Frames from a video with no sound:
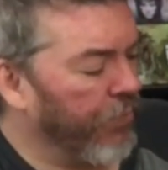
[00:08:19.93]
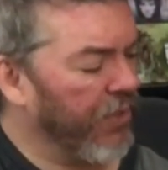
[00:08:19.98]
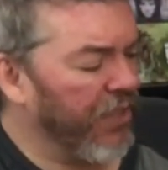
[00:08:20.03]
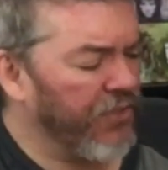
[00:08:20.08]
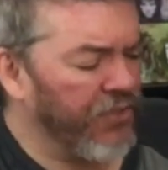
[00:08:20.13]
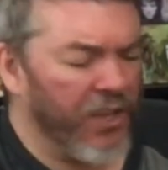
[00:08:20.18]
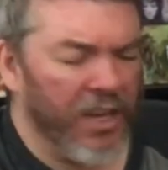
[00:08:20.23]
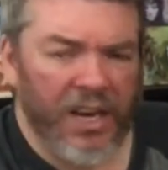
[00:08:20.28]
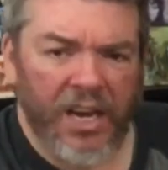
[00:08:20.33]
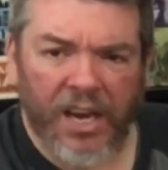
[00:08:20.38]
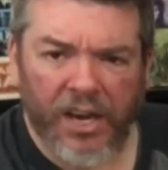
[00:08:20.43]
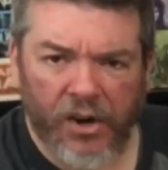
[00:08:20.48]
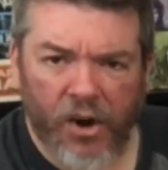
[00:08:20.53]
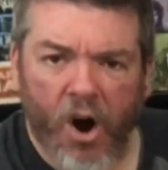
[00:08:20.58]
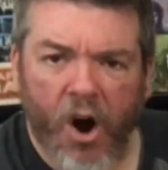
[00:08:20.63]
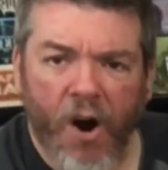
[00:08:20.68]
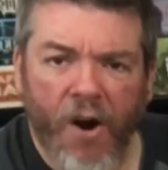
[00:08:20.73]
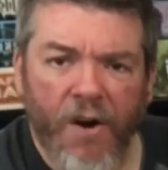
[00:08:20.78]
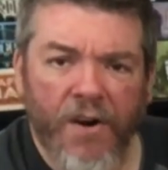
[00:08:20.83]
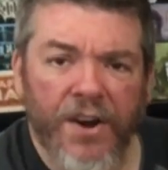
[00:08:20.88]
This thing hit
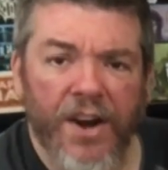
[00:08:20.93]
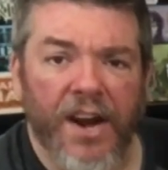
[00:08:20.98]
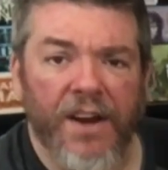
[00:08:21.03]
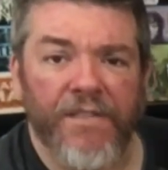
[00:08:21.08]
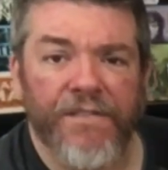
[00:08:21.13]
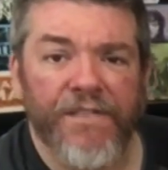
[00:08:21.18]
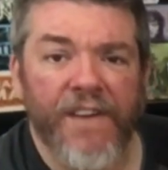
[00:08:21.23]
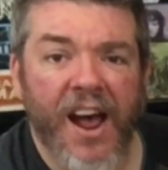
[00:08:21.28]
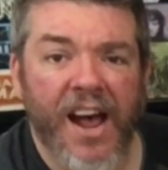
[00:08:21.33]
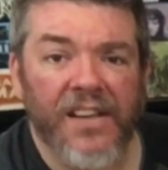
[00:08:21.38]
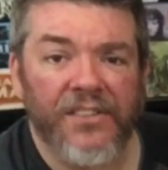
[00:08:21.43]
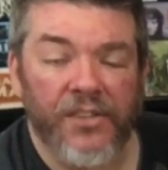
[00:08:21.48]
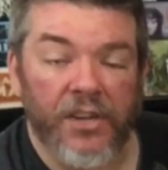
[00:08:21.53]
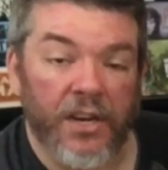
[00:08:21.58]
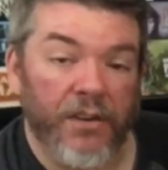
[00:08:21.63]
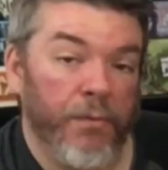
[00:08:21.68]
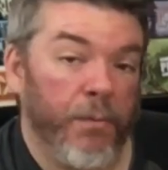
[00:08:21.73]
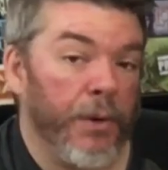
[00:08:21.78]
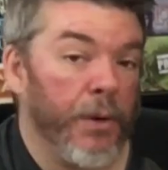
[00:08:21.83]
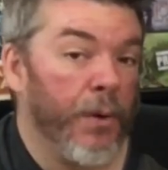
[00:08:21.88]
hard and fast,
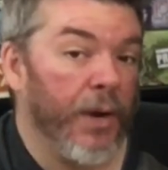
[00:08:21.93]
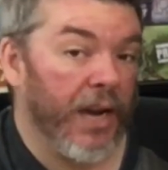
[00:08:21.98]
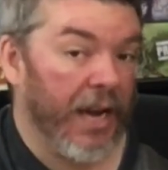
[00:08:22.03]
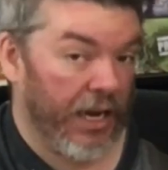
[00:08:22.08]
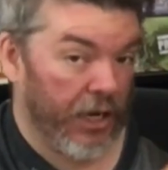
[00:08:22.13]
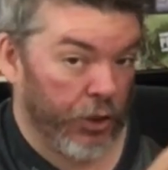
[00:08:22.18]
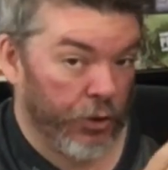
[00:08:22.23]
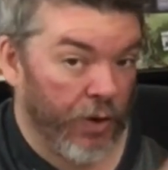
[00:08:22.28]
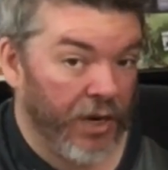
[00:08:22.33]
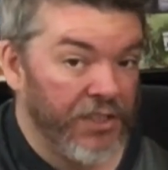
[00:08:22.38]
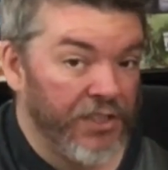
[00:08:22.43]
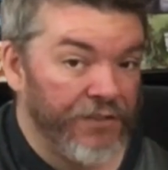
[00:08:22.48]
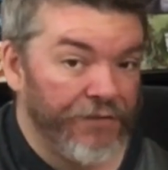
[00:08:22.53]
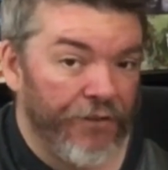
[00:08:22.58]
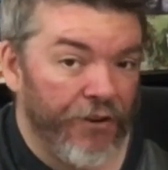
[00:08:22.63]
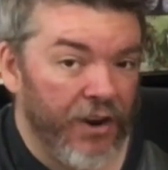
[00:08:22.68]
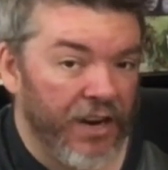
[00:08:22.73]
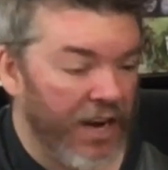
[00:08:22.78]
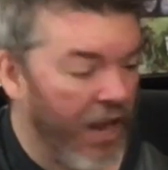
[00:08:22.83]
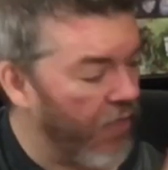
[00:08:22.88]
and everybody went kind of crazy
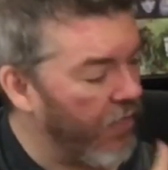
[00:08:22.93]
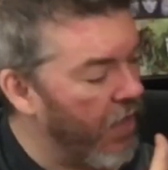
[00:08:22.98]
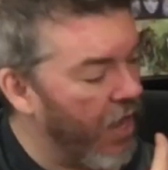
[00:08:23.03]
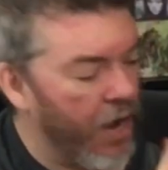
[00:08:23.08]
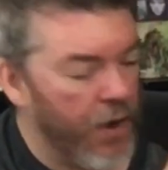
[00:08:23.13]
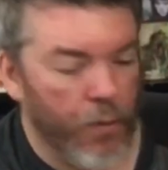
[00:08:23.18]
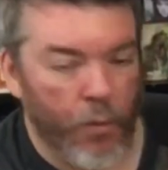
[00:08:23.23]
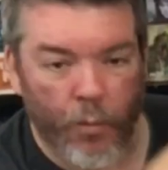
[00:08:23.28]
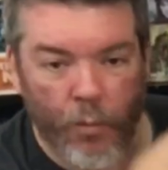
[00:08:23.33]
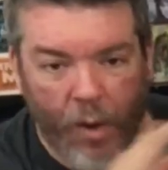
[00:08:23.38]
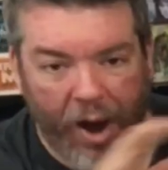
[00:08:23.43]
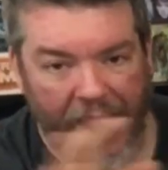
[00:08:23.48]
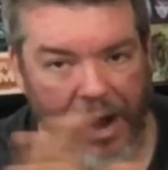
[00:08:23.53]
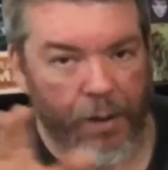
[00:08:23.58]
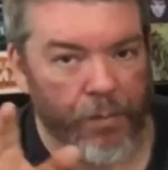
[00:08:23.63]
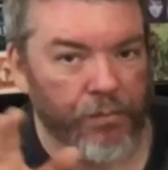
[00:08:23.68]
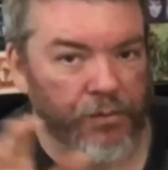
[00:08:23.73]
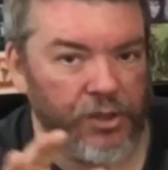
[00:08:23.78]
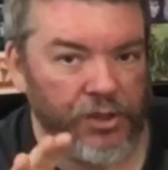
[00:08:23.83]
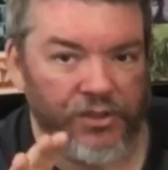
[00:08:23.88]
for it, and then
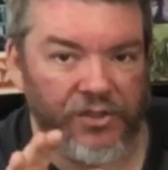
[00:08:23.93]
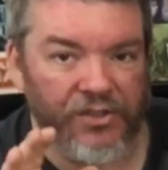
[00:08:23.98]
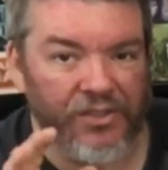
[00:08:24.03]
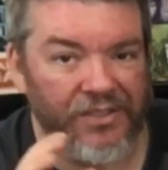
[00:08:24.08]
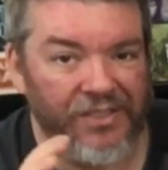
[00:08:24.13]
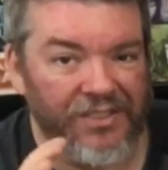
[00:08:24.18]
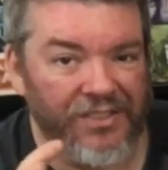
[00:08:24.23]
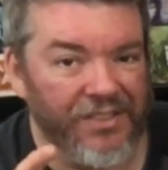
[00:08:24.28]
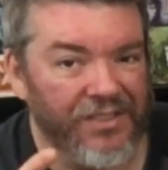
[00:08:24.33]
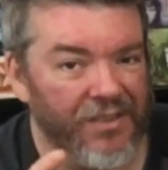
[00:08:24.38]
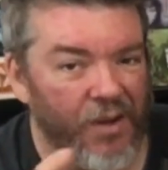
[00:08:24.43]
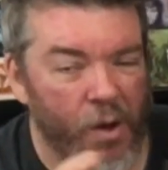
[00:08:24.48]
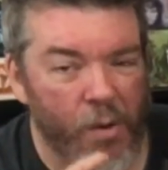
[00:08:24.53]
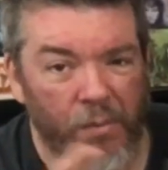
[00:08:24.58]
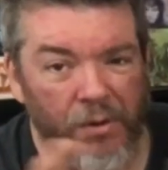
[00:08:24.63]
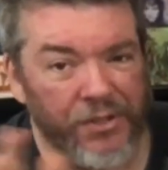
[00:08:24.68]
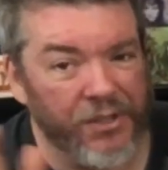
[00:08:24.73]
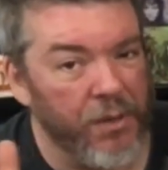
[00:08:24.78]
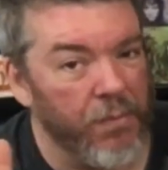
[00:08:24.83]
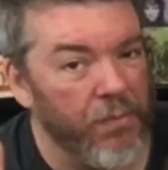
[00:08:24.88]
wham, just
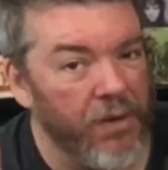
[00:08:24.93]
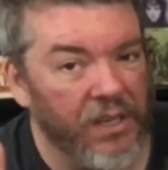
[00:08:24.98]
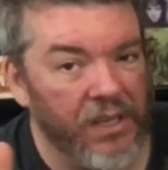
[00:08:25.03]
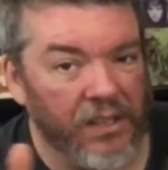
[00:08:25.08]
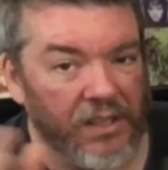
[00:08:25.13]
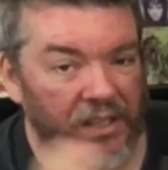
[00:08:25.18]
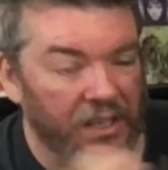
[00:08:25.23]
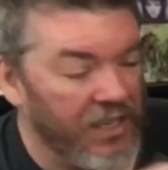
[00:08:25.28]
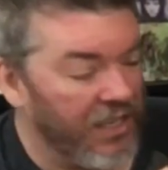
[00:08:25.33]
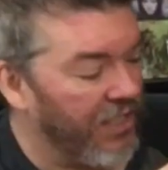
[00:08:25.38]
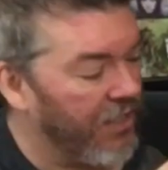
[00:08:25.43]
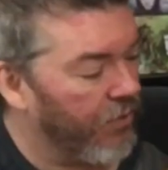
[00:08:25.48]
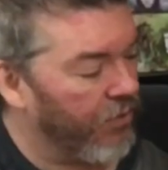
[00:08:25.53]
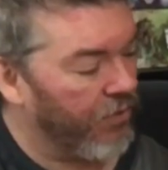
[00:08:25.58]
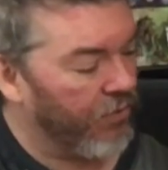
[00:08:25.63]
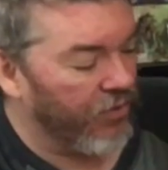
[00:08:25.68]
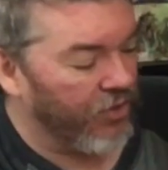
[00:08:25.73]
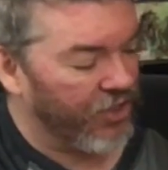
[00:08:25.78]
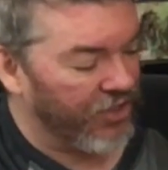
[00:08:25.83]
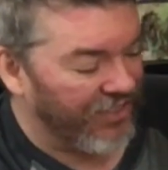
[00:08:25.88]
almost immediately it
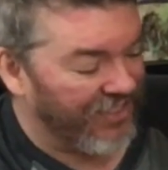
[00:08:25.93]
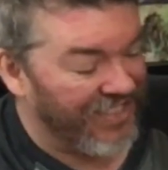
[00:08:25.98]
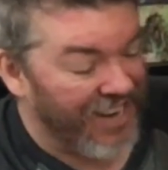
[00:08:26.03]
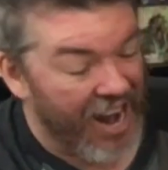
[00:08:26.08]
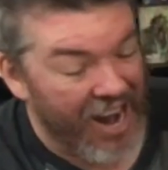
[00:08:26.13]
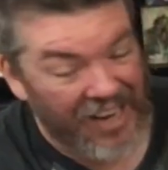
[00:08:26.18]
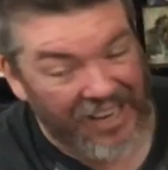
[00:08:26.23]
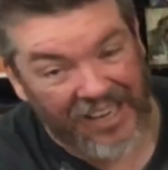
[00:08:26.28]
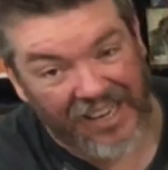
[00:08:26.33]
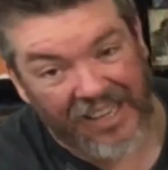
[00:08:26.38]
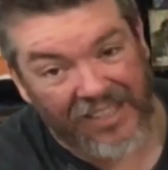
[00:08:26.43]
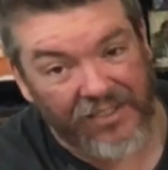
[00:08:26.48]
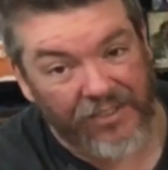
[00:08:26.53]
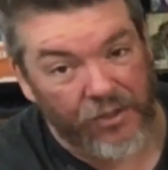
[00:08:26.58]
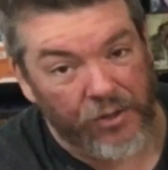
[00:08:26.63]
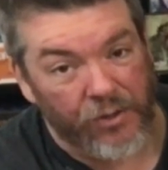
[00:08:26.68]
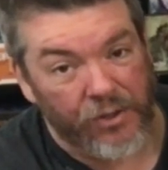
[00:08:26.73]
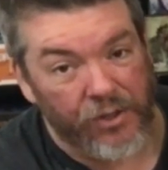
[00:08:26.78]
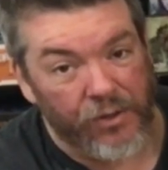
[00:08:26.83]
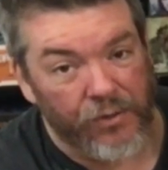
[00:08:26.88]
just died, and that's
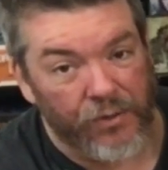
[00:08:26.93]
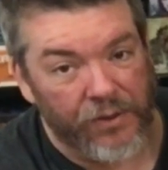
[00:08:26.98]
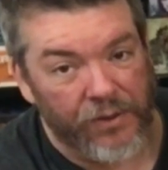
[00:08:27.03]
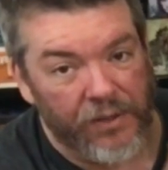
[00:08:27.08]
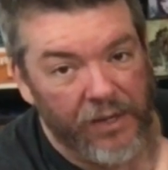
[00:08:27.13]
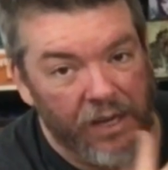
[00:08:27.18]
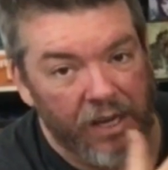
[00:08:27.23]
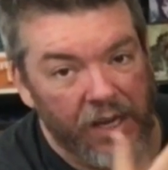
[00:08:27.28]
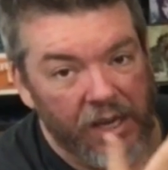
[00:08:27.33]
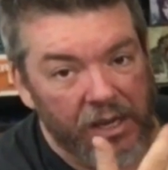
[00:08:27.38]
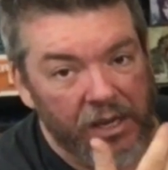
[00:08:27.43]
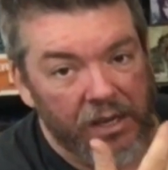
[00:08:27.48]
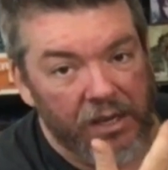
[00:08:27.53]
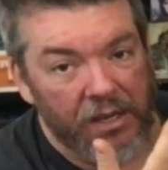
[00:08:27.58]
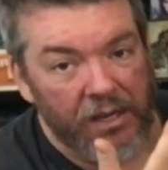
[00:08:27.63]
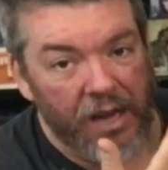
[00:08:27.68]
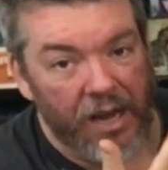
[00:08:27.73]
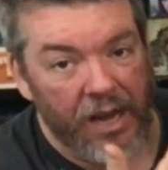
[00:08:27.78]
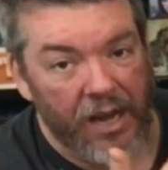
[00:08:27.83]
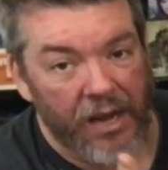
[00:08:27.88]
due to
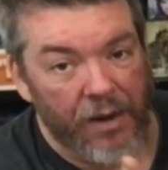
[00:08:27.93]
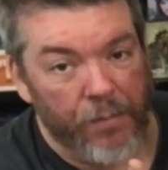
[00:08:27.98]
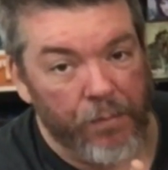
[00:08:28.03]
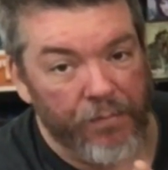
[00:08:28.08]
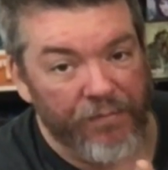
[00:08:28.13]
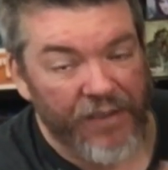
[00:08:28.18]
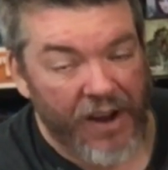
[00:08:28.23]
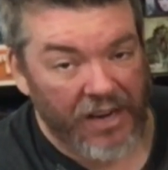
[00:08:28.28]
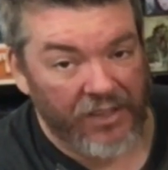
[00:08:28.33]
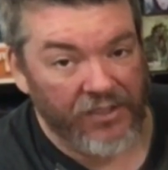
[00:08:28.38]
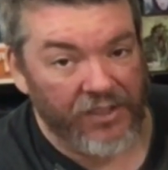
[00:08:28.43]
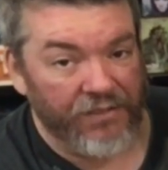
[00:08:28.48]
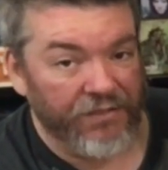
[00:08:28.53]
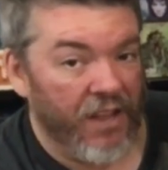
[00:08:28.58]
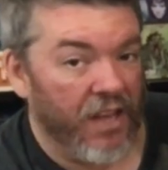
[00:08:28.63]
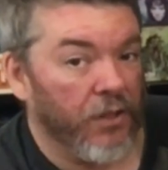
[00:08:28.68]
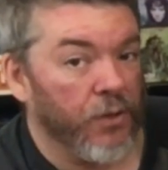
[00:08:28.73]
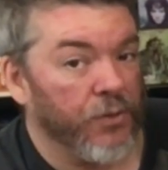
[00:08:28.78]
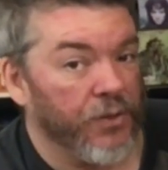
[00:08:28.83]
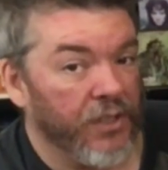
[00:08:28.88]
Fantasy
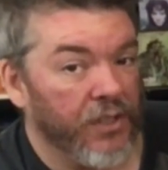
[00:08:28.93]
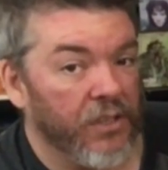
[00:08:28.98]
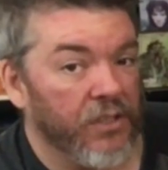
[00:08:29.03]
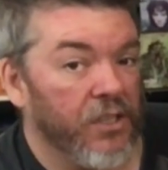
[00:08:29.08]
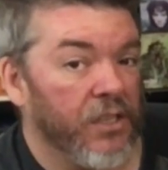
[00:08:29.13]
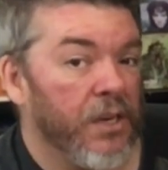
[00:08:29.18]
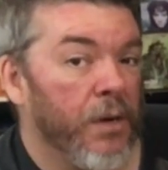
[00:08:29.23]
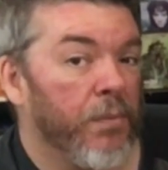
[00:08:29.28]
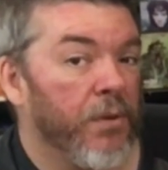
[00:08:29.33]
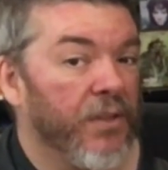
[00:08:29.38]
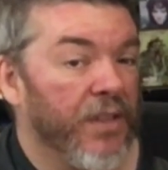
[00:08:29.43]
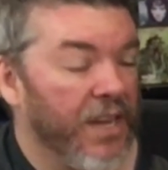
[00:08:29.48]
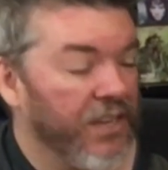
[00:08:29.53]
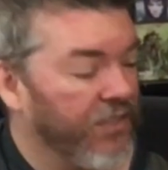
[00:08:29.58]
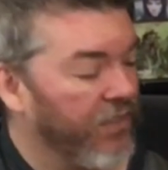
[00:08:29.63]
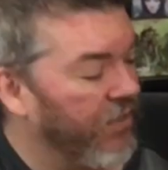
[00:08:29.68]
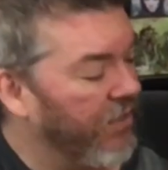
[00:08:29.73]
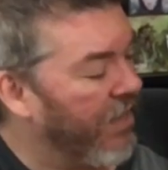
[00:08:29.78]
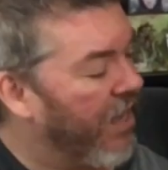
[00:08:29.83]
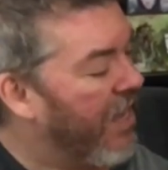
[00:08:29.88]
Flight losing the GW
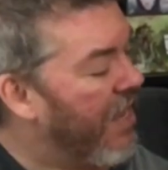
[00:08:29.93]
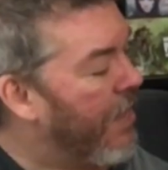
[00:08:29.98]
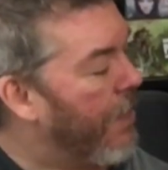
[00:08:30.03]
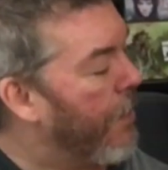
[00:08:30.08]
license.